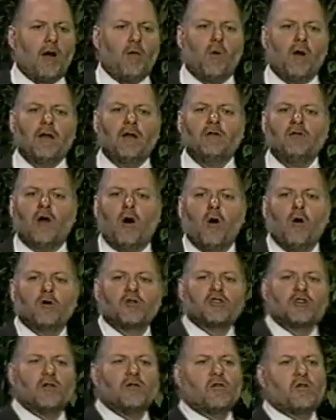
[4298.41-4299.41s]
I went into
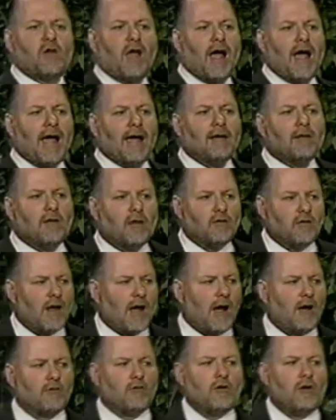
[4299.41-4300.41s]
Oceanside, the
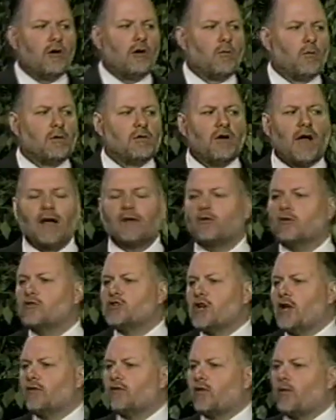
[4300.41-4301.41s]
town near where Dr.
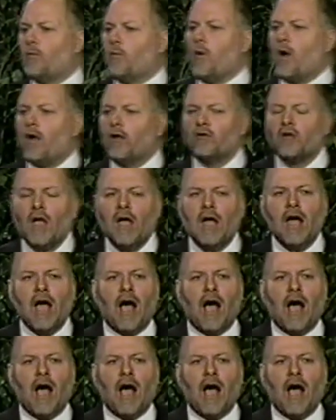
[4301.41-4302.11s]
Jensen was.